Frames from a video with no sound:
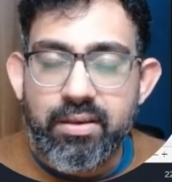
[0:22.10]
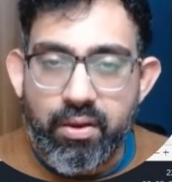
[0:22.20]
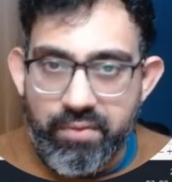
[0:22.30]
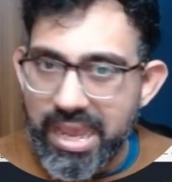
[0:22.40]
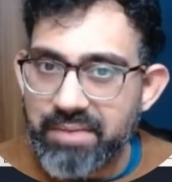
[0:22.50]

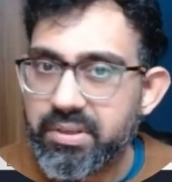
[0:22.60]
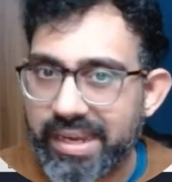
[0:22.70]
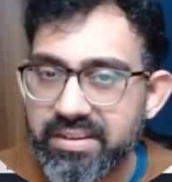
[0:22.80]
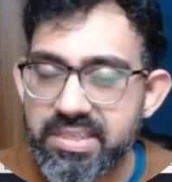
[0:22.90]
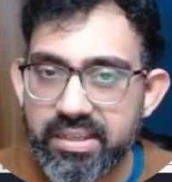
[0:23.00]
We have the
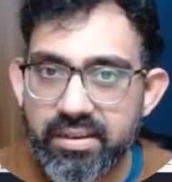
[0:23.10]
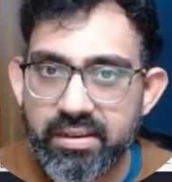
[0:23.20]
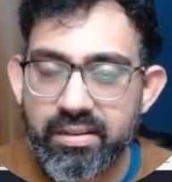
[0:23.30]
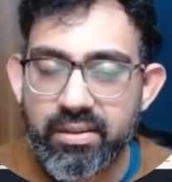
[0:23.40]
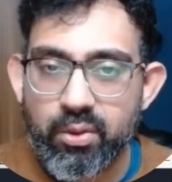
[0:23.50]
dataset
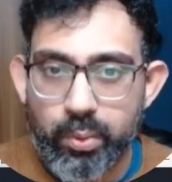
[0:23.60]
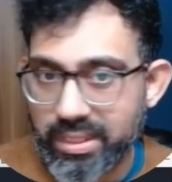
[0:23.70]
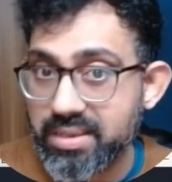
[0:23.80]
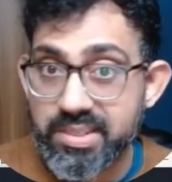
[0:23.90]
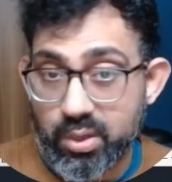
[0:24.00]
with
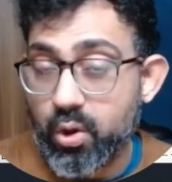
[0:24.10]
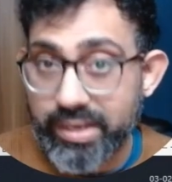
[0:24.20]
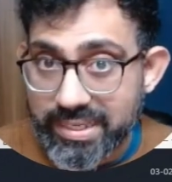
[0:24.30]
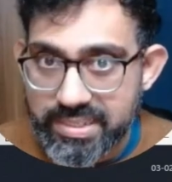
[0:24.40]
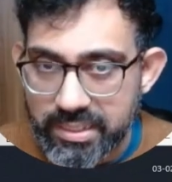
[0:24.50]
us on
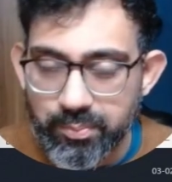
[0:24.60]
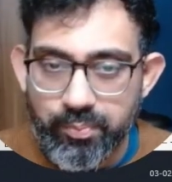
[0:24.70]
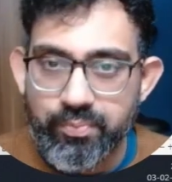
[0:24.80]
Excel,